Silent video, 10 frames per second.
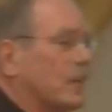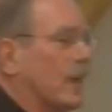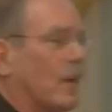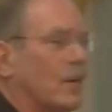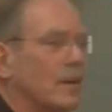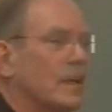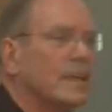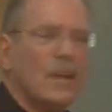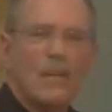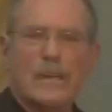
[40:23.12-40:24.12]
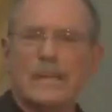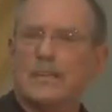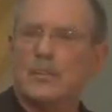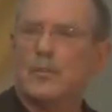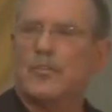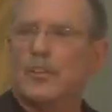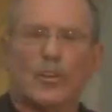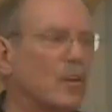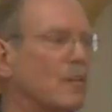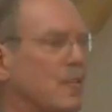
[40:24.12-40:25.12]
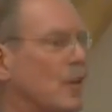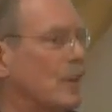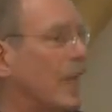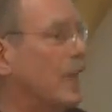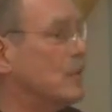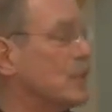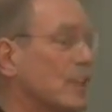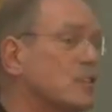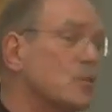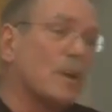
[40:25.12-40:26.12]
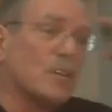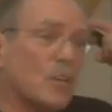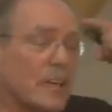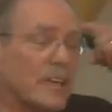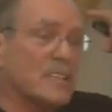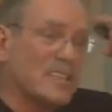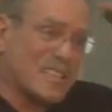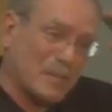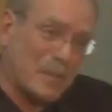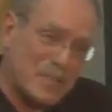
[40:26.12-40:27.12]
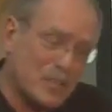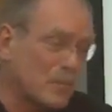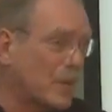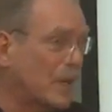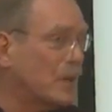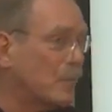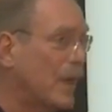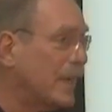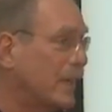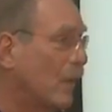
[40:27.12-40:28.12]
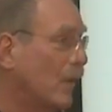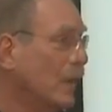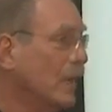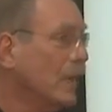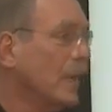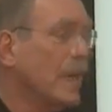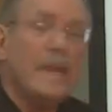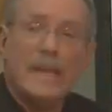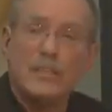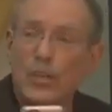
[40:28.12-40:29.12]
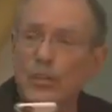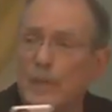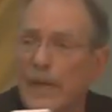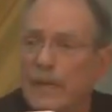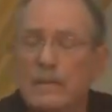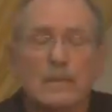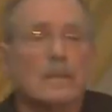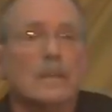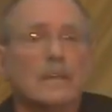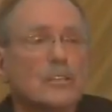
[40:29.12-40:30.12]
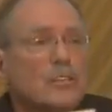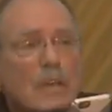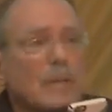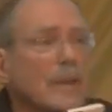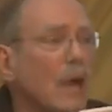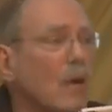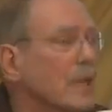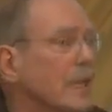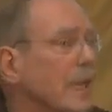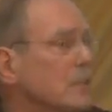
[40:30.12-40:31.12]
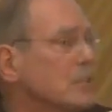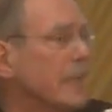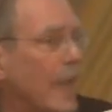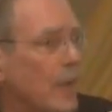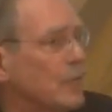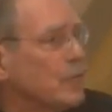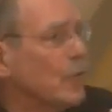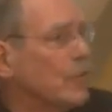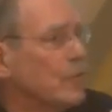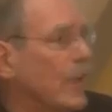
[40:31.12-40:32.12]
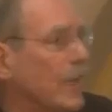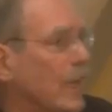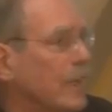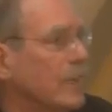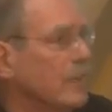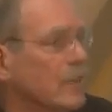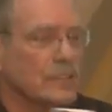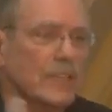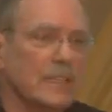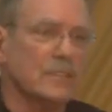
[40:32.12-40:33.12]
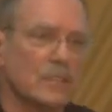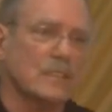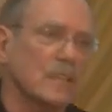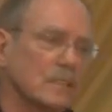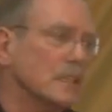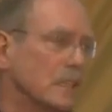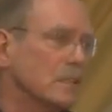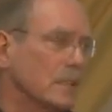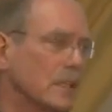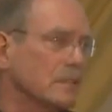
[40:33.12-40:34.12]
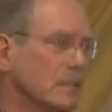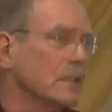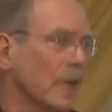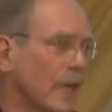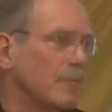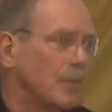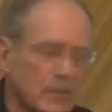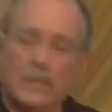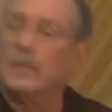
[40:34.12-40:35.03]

ago, you don't need to learn a foreign language unless you want to learn it because it stimulates a certain part of your brain, you know? Excuse me, could you tell me how I could get to the Apple store in Shanghai? Ding, ding, ding, ding, ding, ding, ding, ding. Apple.